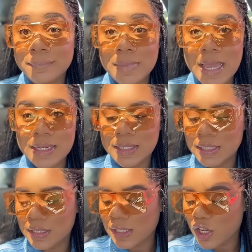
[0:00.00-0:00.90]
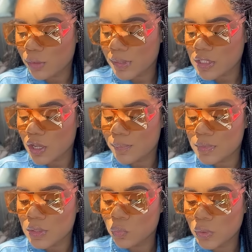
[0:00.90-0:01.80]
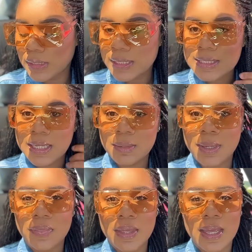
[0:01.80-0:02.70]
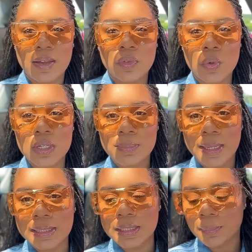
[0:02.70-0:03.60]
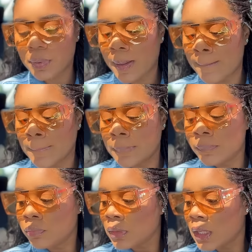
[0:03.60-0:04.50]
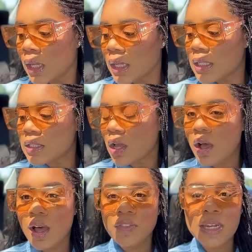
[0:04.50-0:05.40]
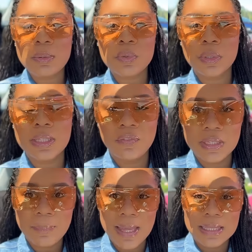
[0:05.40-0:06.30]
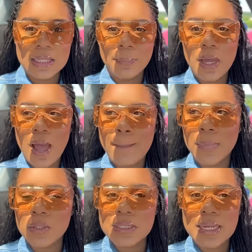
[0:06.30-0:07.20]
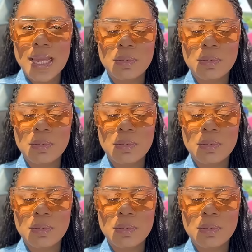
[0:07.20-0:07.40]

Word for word: I didn't get anything on me. So I'm really excited about that. Of course, my lip is off. And I was really feeling my lip combo today.